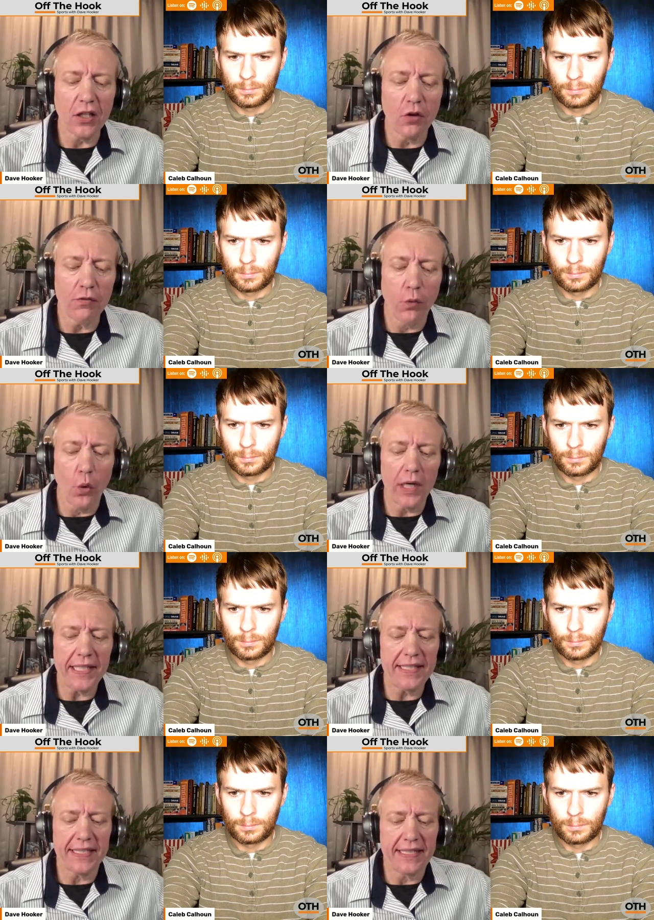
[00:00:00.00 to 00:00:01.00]
Speaker 1: of
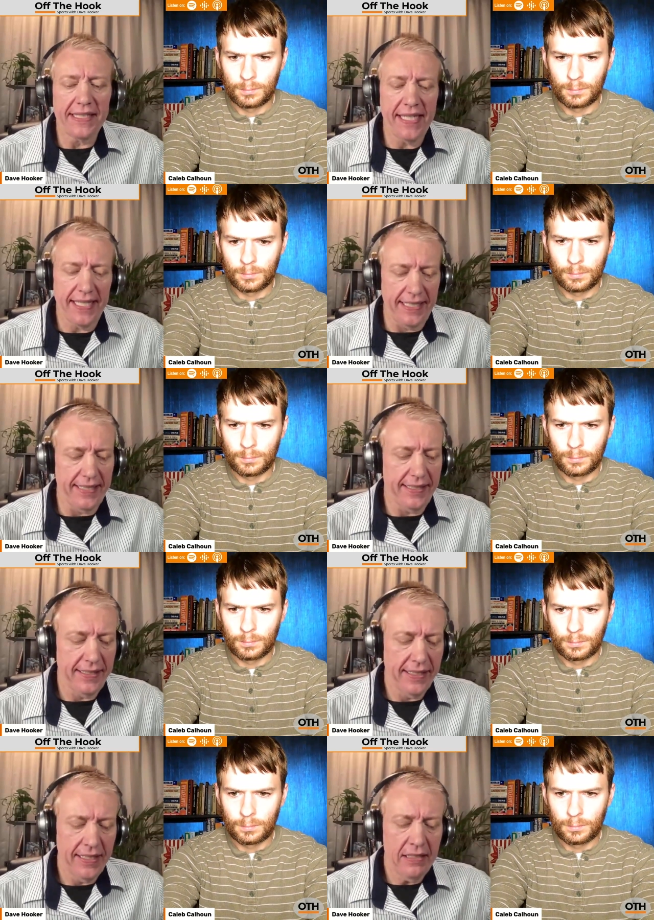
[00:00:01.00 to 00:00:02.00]
1 to 10.
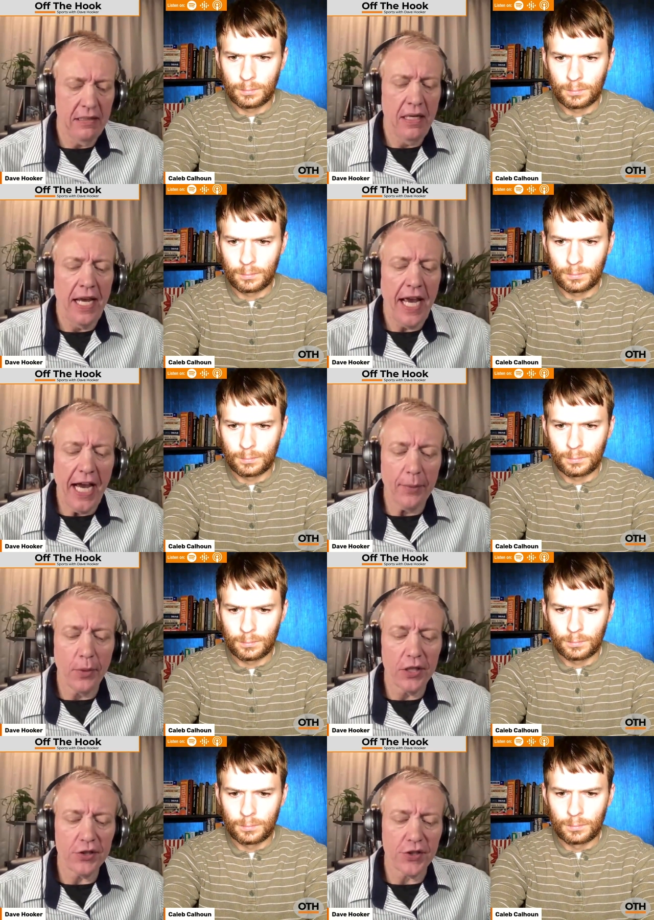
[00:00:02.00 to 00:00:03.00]
How
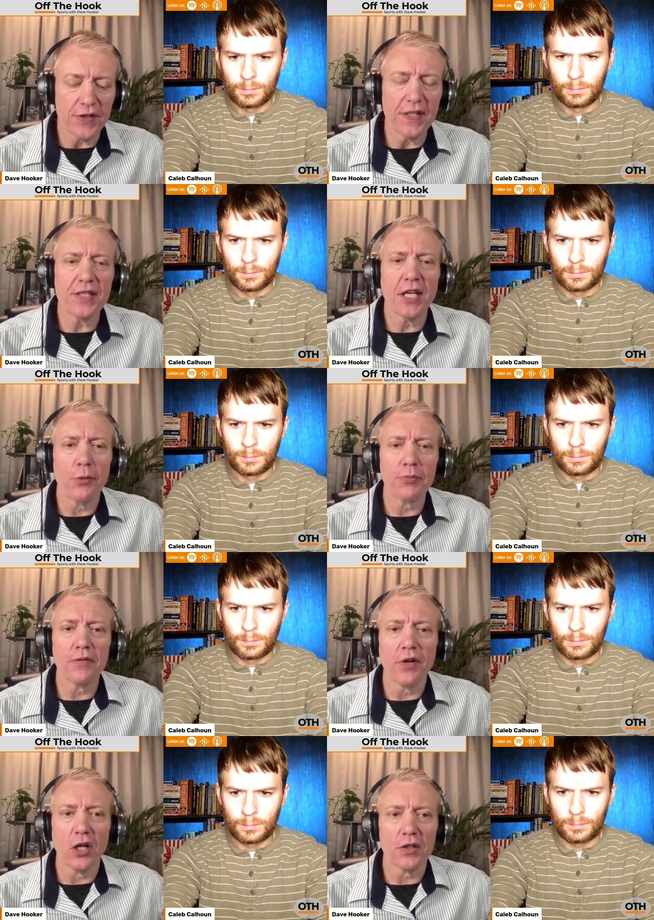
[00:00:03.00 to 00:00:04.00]
much does this help the
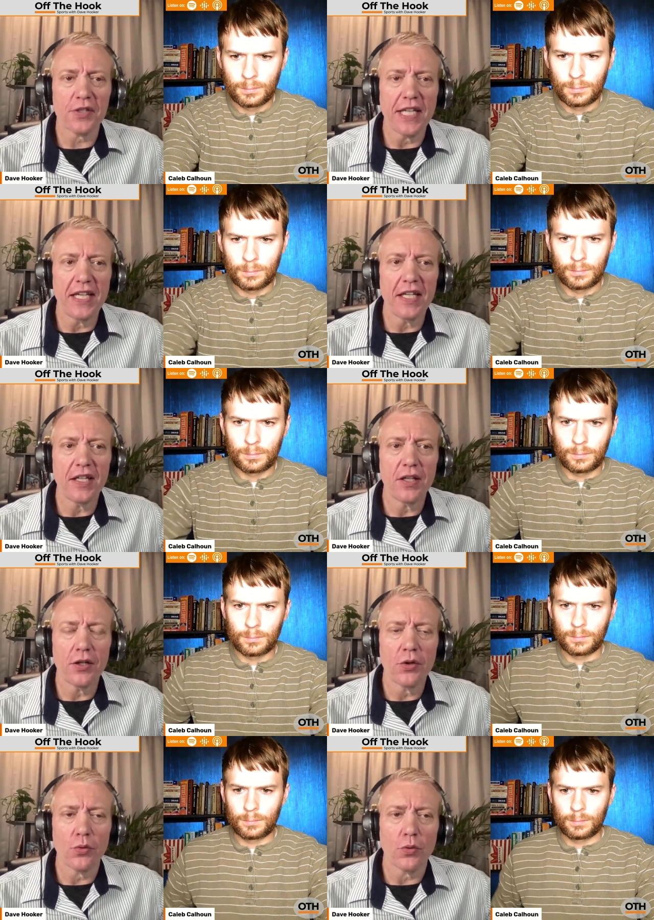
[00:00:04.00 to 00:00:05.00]
Vols
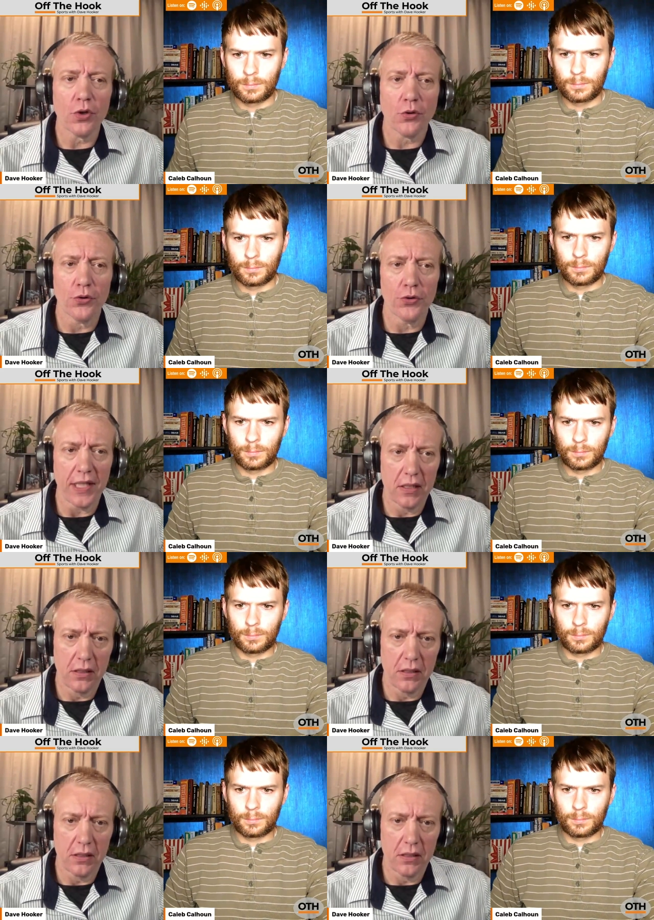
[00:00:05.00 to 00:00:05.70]
in recruiting?